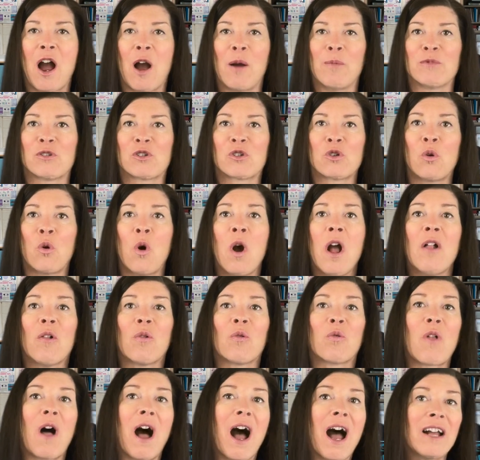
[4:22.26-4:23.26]
So
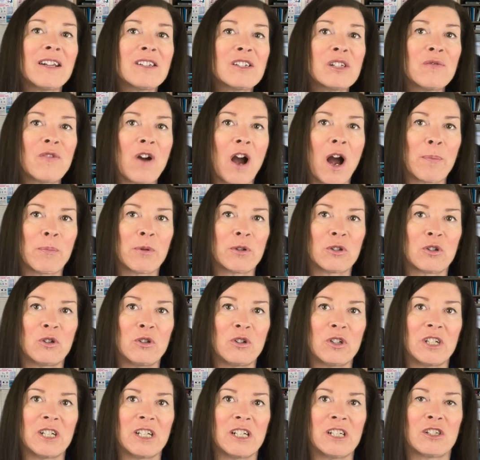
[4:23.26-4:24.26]
lots of
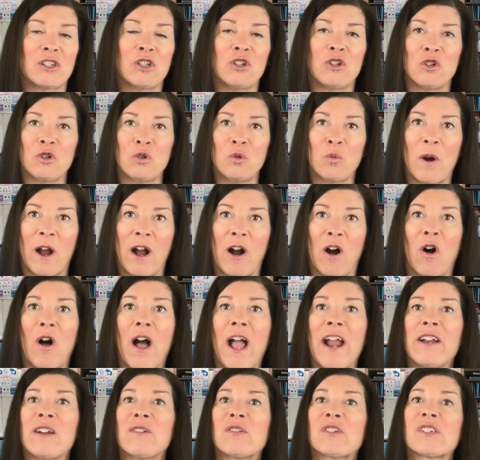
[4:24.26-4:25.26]
opportunities to do well.
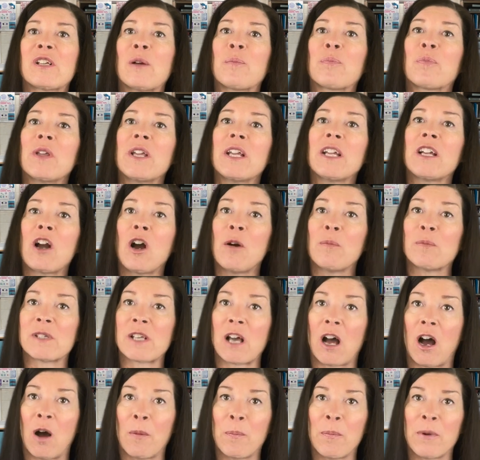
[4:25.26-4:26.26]
And if something comes
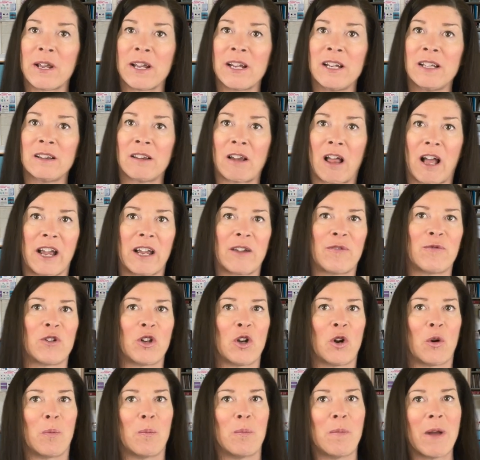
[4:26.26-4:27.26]
up in life,
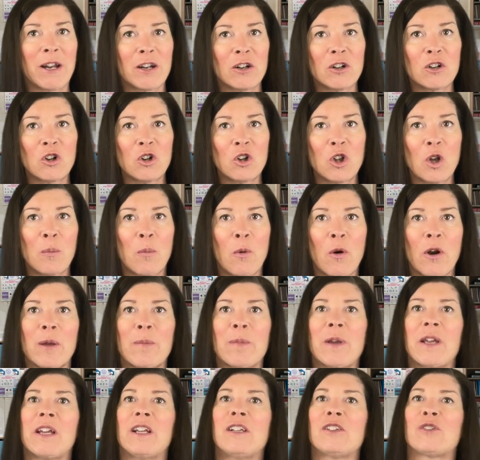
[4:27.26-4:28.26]
medical
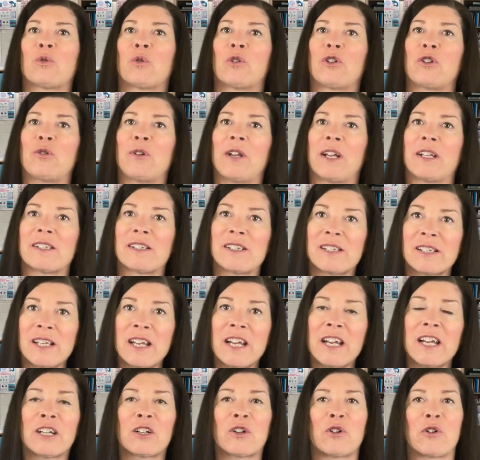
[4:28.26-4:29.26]
appointments, or you get
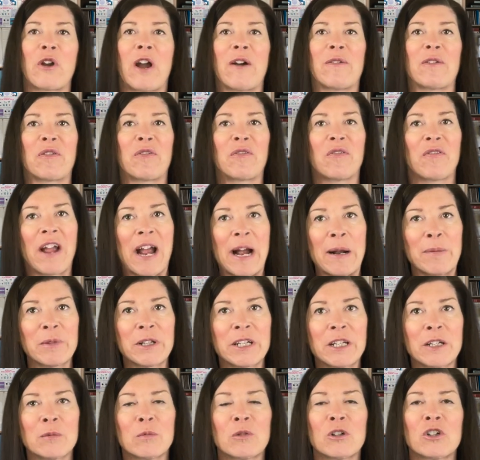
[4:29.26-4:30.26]
sick, or you have a
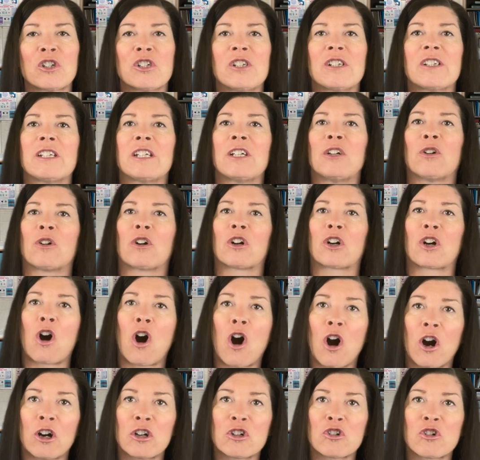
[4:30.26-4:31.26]
family emergency, or
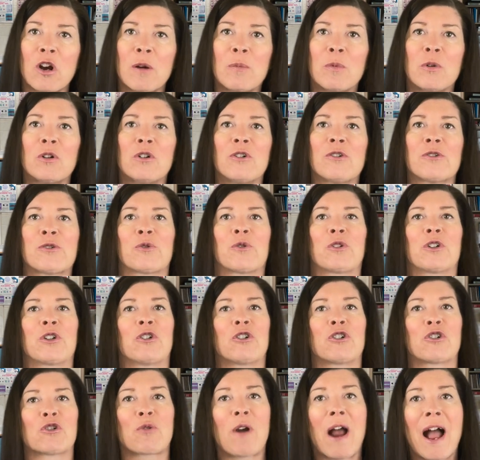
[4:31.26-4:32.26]
car troubles, or you're
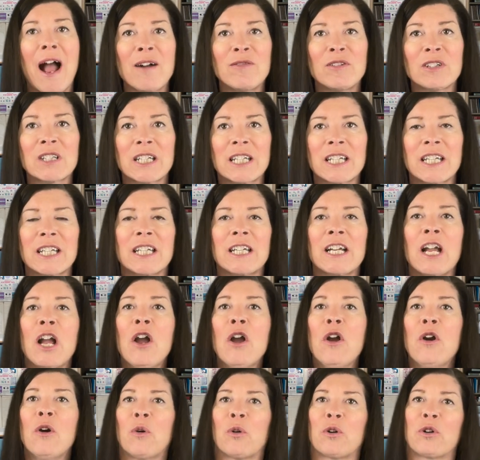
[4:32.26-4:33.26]
traveling,
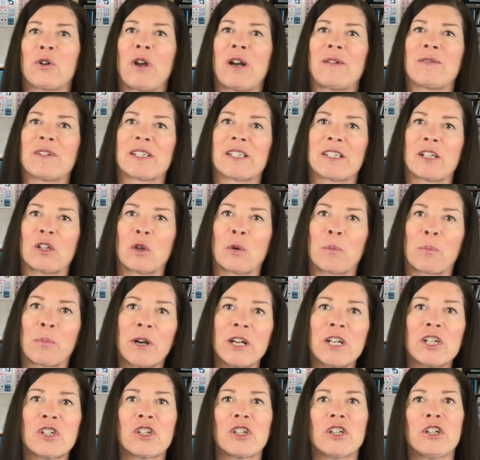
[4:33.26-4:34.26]
or you have a
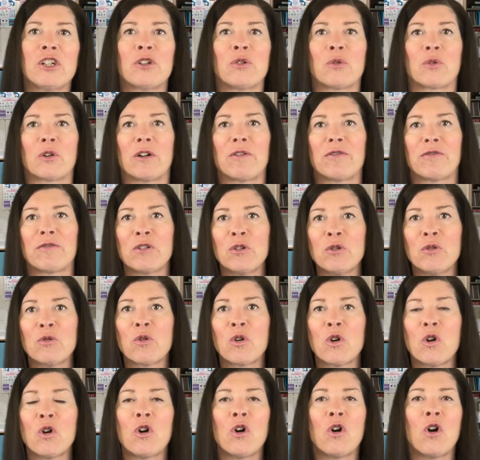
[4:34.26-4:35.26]
celebration or a
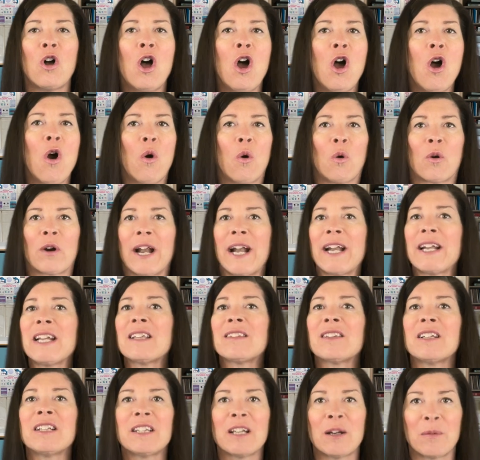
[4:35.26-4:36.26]
funeral, or
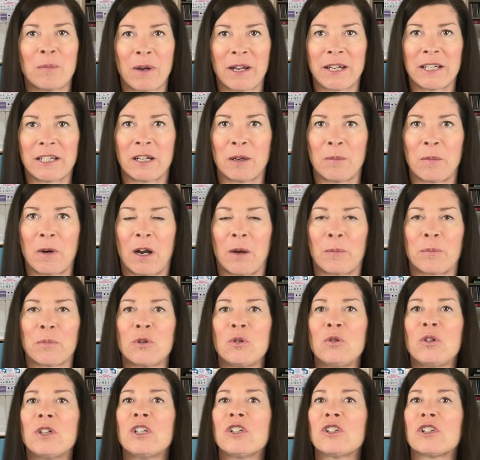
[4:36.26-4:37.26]
anything that might come up,
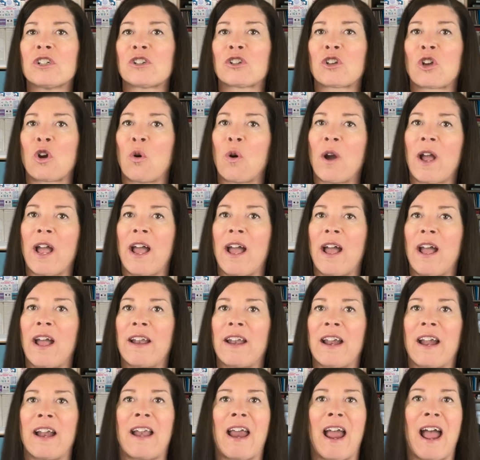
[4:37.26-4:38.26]
you can just go
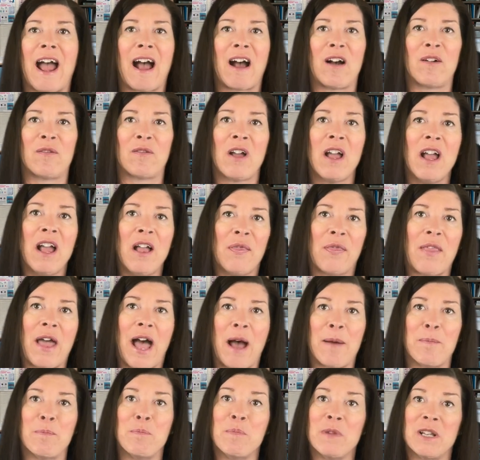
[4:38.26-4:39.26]
ahead and have
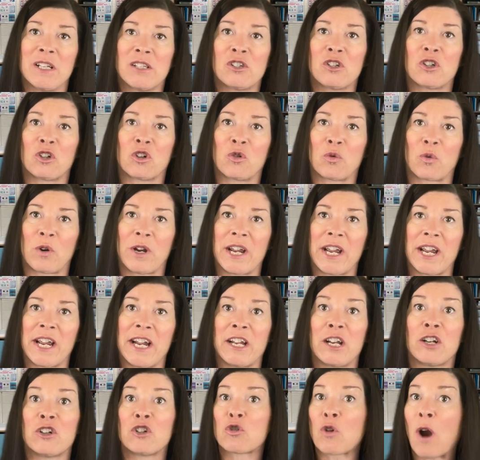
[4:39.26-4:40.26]
that missed
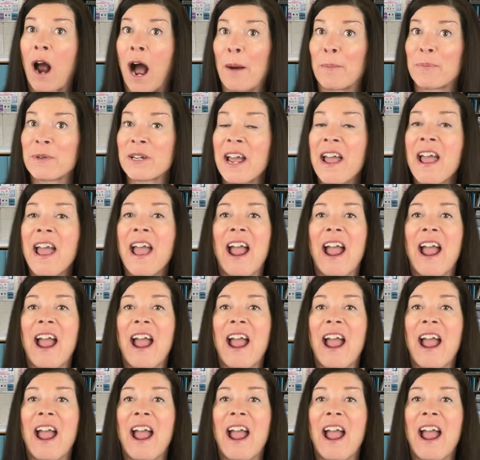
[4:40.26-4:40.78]
grade dropped.